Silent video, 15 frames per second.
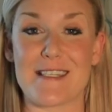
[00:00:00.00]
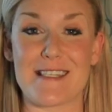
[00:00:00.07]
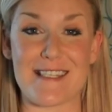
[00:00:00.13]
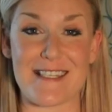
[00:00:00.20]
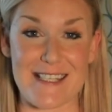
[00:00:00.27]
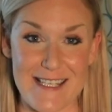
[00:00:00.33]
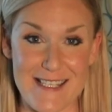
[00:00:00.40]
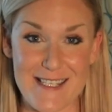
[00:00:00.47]

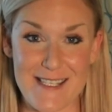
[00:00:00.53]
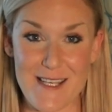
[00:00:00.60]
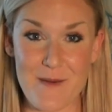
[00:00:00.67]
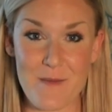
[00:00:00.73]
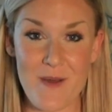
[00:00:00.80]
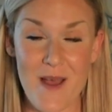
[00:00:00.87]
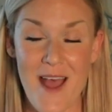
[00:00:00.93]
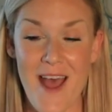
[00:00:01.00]

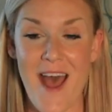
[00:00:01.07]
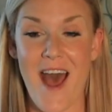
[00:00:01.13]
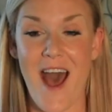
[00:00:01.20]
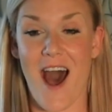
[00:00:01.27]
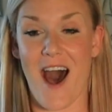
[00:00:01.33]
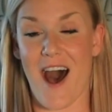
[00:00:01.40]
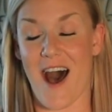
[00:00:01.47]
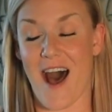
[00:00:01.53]
system
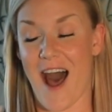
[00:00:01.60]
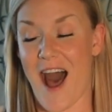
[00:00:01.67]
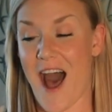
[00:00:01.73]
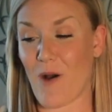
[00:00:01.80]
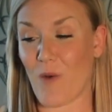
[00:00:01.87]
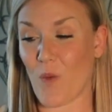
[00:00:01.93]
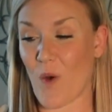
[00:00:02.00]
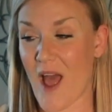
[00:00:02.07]

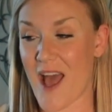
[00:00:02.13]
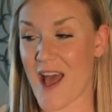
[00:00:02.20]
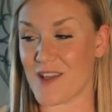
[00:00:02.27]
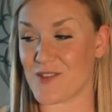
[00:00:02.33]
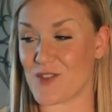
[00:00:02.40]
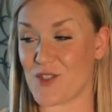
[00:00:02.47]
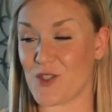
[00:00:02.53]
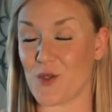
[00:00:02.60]

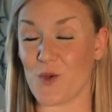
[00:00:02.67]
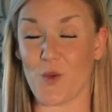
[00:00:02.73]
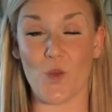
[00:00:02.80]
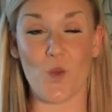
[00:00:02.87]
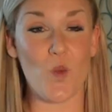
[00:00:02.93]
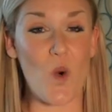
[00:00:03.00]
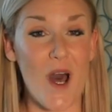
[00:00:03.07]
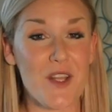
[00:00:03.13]
as to
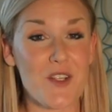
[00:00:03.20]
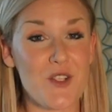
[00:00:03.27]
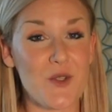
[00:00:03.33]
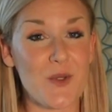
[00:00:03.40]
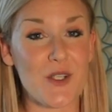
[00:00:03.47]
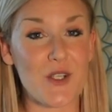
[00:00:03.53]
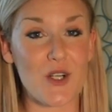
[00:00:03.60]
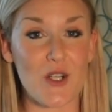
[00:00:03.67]
what to
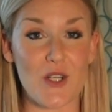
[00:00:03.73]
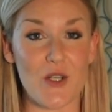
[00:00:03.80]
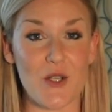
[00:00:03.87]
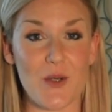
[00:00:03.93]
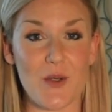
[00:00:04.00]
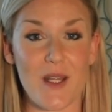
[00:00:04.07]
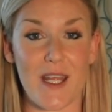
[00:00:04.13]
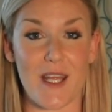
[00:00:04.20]

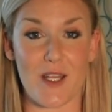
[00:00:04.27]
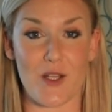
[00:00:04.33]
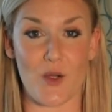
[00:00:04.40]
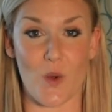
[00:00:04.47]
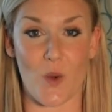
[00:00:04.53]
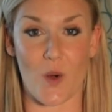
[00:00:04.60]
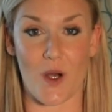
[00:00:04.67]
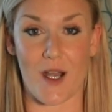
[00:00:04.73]
include in
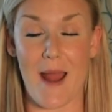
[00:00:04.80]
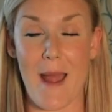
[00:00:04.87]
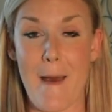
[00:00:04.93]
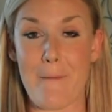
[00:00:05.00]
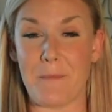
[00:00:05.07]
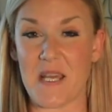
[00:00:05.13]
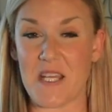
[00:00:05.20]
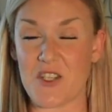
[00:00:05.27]
your
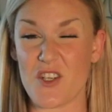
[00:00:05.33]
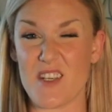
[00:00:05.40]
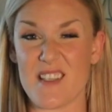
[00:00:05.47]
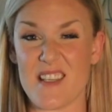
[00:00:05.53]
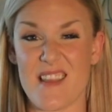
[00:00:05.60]
pitches.